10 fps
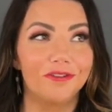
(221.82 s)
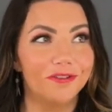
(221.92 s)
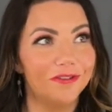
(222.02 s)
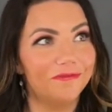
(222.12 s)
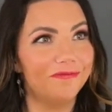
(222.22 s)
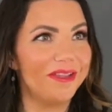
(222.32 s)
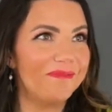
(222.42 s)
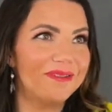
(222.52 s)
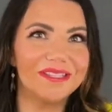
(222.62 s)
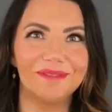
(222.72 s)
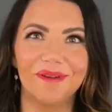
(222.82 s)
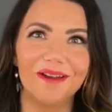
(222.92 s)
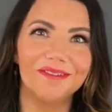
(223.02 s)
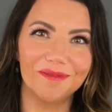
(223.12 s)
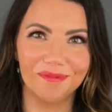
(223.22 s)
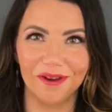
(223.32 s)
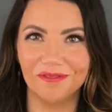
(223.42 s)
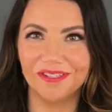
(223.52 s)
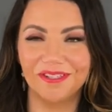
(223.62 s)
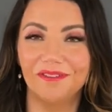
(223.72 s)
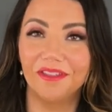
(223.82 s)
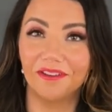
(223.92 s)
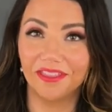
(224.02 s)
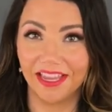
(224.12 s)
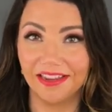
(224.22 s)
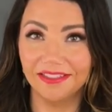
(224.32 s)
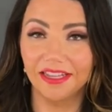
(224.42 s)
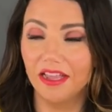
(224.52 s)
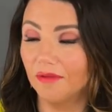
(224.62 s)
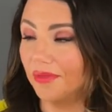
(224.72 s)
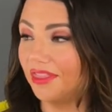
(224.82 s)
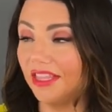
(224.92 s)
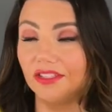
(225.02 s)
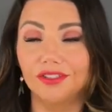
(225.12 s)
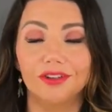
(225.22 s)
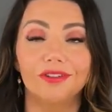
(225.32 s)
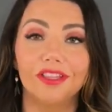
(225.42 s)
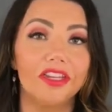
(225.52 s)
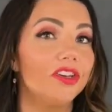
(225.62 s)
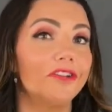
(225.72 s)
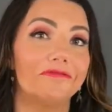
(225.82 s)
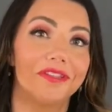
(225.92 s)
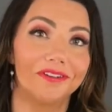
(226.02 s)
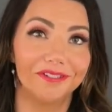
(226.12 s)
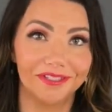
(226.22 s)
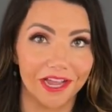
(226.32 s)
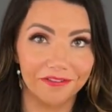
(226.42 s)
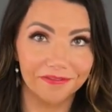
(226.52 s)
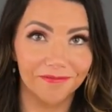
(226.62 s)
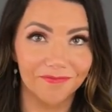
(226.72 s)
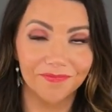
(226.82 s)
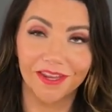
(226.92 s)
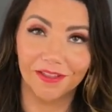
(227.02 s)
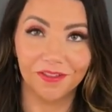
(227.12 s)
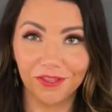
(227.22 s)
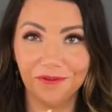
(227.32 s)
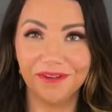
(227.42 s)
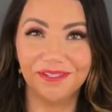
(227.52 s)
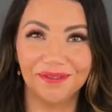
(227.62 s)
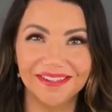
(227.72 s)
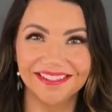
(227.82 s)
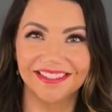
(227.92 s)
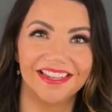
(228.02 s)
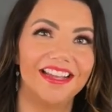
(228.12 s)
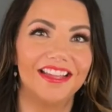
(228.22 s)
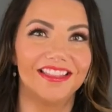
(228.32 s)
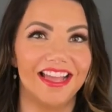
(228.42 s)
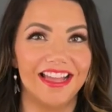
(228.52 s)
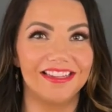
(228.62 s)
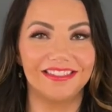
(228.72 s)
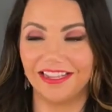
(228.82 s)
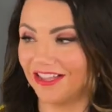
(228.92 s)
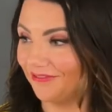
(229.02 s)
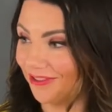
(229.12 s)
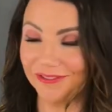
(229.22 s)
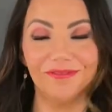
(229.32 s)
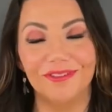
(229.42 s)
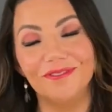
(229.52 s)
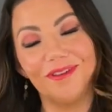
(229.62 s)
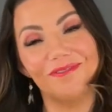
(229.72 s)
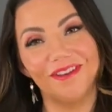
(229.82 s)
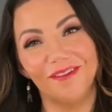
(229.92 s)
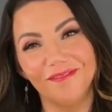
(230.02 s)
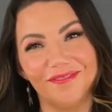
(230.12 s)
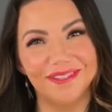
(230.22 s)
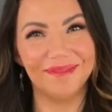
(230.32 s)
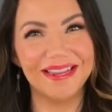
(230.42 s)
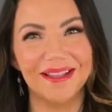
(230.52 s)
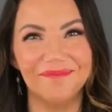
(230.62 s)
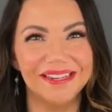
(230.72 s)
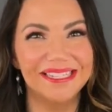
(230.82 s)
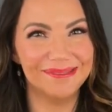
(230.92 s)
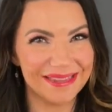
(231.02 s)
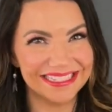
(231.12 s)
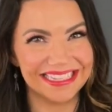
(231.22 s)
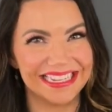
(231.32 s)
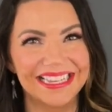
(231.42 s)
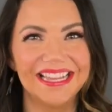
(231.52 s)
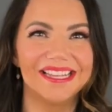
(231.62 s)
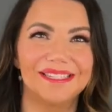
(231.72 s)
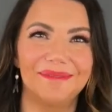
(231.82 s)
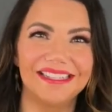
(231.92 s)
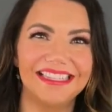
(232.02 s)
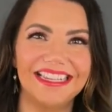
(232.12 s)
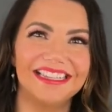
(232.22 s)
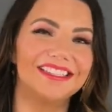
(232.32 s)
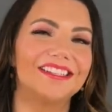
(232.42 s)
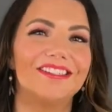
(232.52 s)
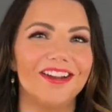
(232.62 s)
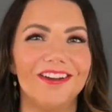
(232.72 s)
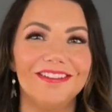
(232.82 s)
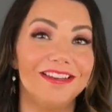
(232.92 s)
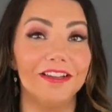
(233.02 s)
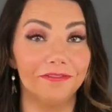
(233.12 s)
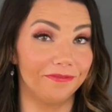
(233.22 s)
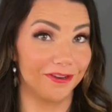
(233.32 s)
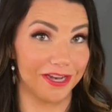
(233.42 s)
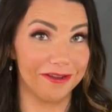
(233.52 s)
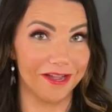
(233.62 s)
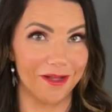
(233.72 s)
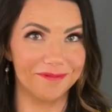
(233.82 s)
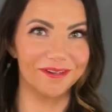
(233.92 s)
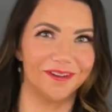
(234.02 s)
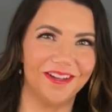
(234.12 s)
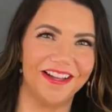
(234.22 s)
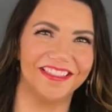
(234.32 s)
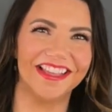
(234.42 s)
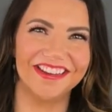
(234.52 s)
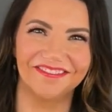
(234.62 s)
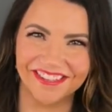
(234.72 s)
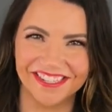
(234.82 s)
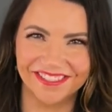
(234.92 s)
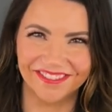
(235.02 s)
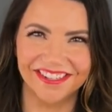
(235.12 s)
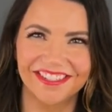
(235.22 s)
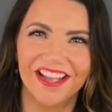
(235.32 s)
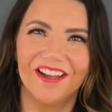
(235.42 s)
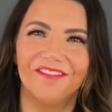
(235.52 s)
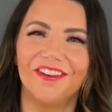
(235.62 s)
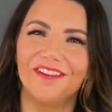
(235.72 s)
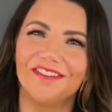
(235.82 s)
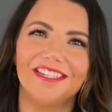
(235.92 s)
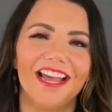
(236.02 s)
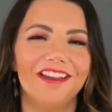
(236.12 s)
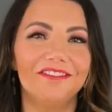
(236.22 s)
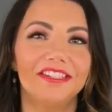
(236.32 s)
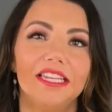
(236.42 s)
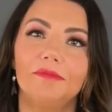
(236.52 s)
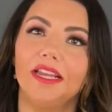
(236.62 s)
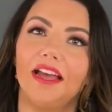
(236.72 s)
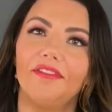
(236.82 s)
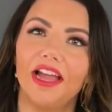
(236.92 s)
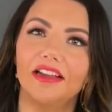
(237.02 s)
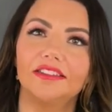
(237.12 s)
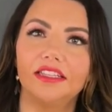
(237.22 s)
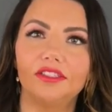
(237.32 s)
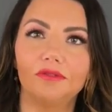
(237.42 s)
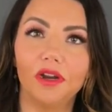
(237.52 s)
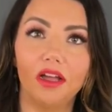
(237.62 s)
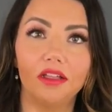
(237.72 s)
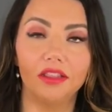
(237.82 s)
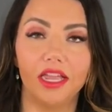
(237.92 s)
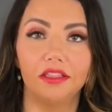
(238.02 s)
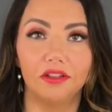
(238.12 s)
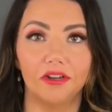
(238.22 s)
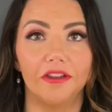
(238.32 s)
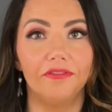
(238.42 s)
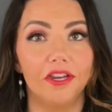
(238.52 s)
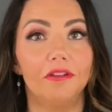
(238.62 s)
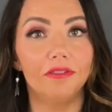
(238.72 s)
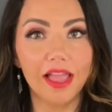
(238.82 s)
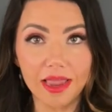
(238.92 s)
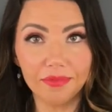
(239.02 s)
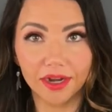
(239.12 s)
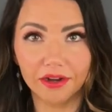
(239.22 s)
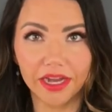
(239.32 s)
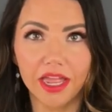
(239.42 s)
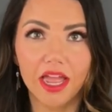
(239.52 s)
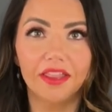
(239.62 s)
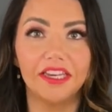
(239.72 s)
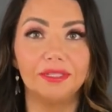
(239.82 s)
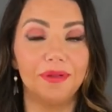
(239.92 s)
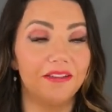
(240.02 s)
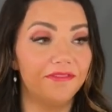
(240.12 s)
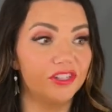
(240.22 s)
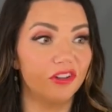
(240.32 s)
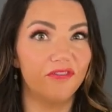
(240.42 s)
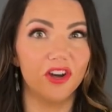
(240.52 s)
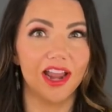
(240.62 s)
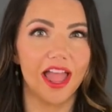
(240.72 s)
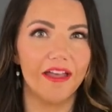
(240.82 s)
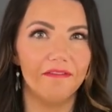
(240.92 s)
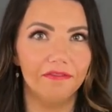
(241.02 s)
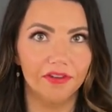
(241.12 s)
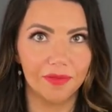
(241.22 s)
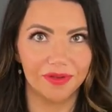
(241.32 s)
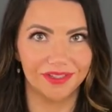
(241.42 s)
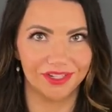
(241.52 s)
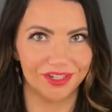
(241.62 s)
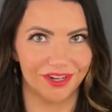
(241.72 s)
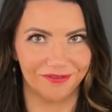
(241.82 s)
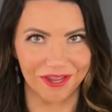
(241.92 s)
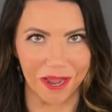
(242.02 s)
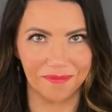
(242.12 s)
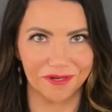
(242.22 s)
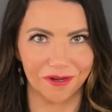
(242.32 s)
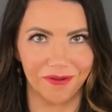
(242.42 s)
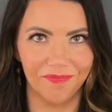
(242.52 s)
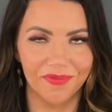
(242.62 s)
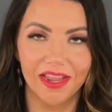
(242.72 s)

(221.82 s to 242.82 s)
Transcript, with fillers: goofy, but smart approach to their things, but they certainly know their stuff. The third resource that, for those of you who don't know, is my company, Spexy. Spexy is a darn near free optical online resource for your entire team to have access to an online learning video library that is beneficial for every position of the optical.